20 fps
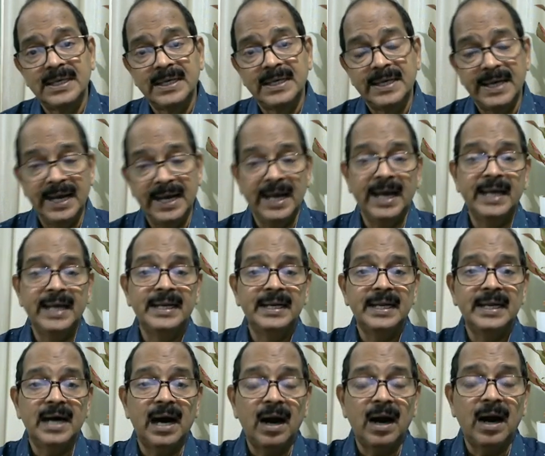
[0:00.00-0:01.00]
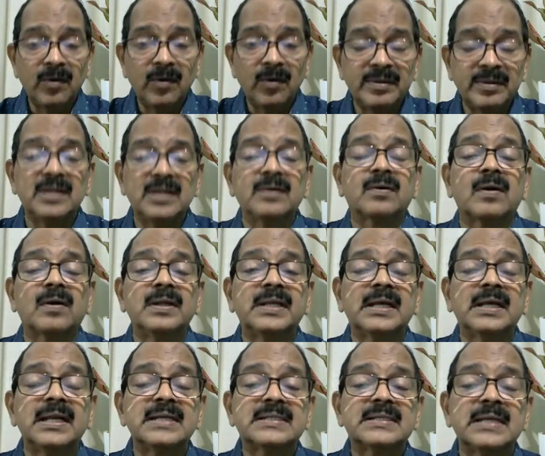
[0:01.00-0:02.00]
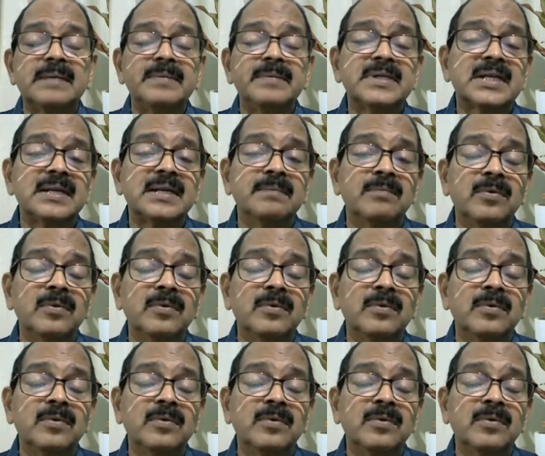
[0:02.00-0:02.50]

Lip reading: And out of the neurological examination,